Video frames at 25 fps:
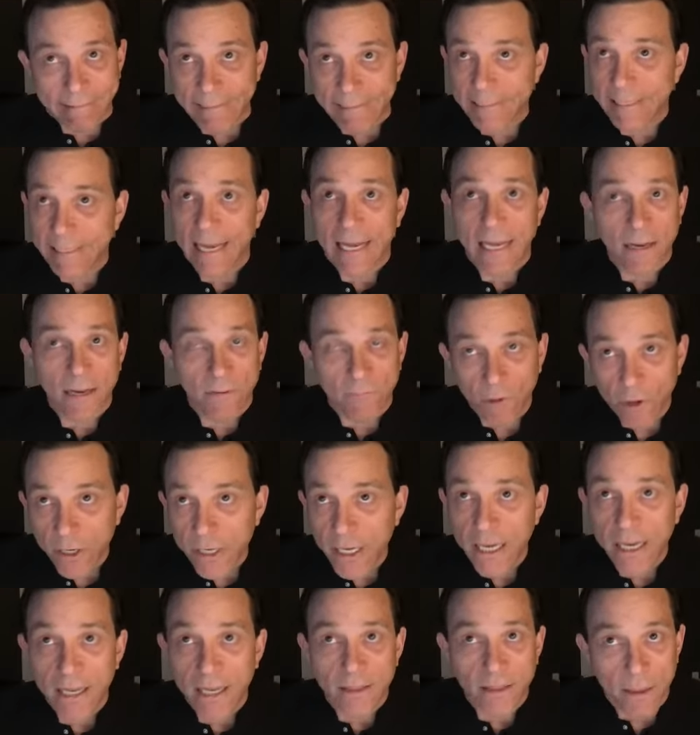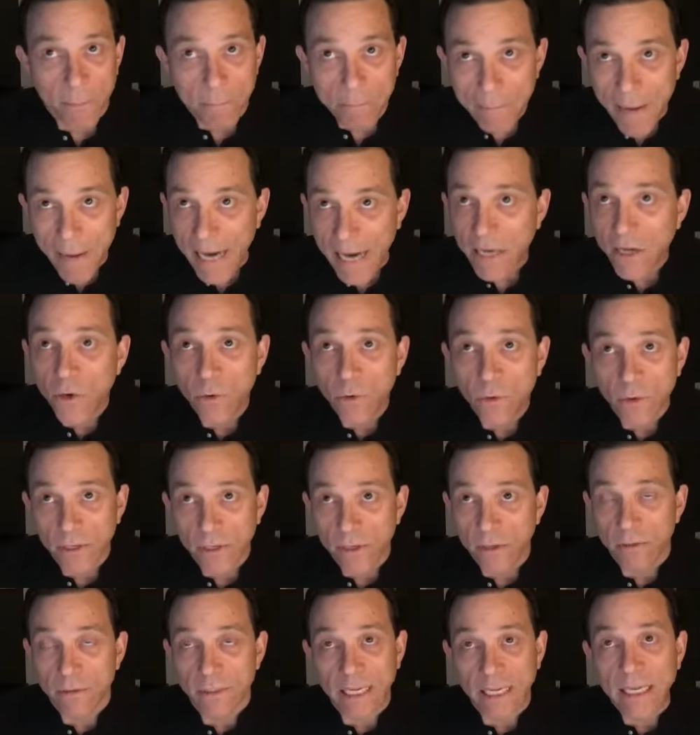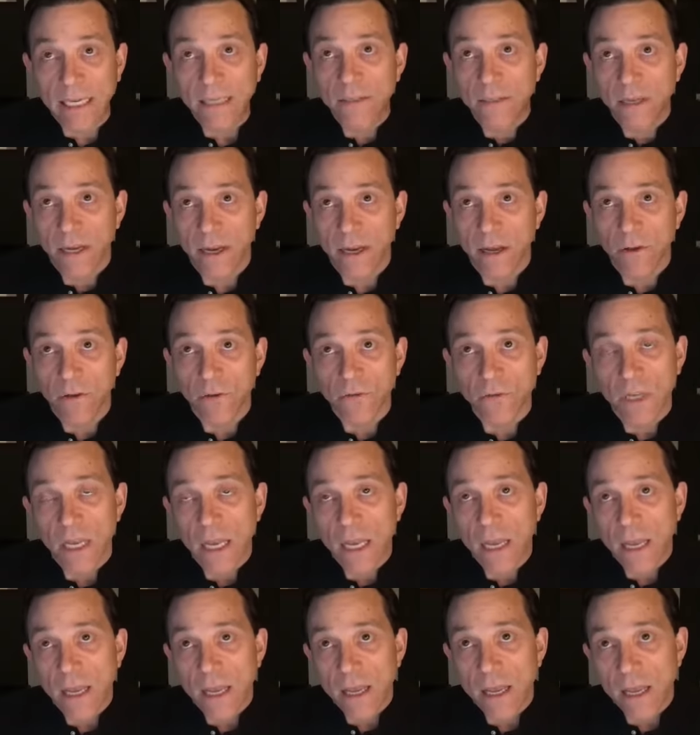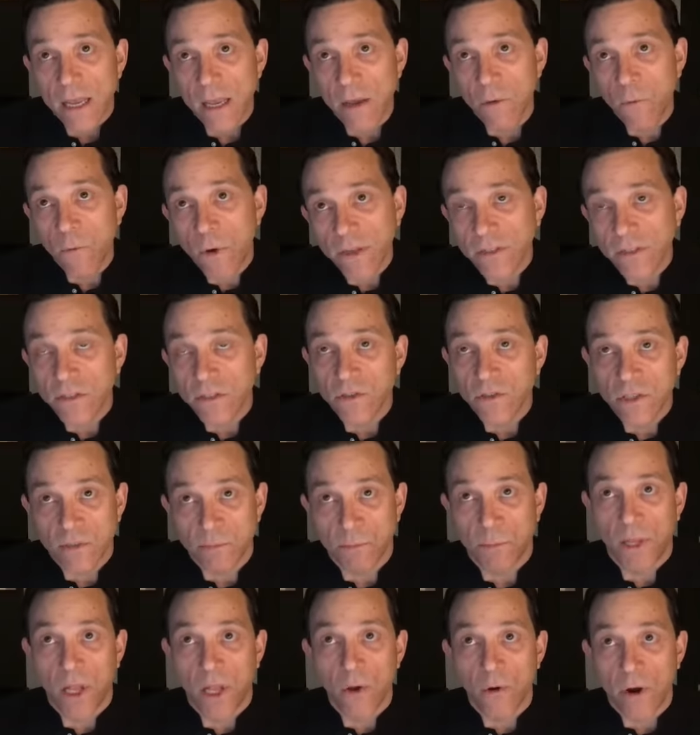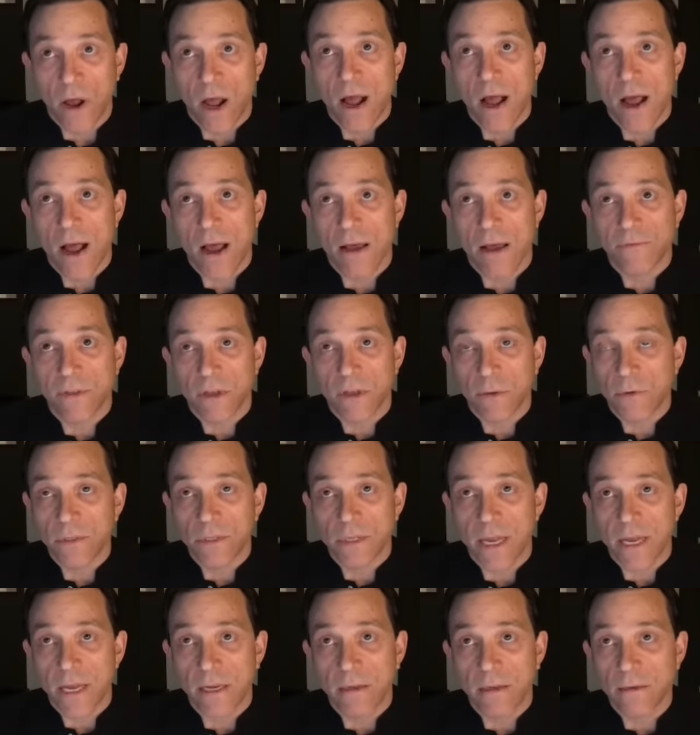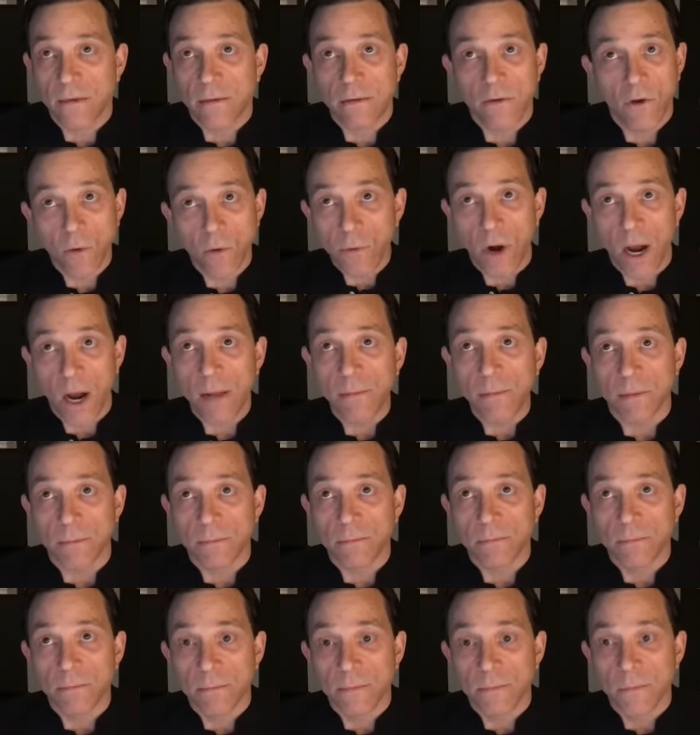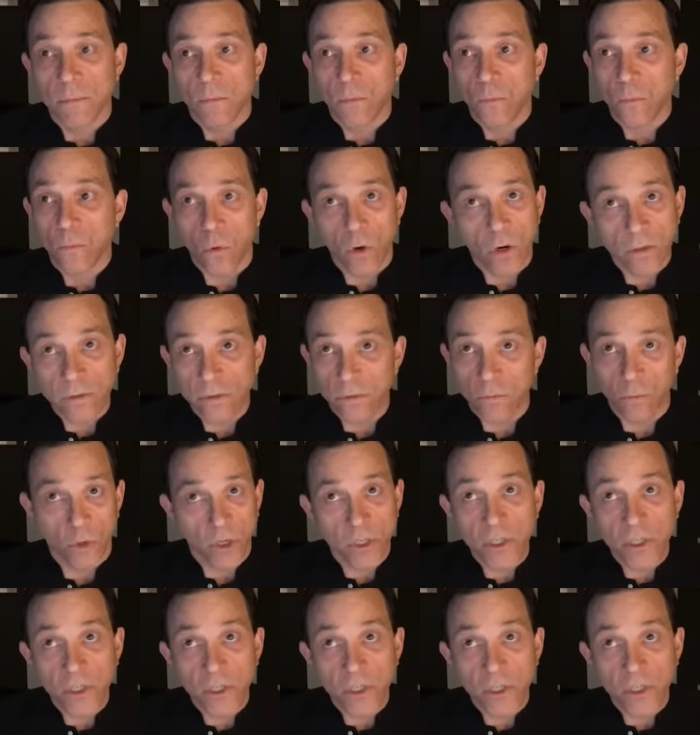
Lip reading: kind of looking at the minute little details, it wasn't just blown off. It was like, no problem. We're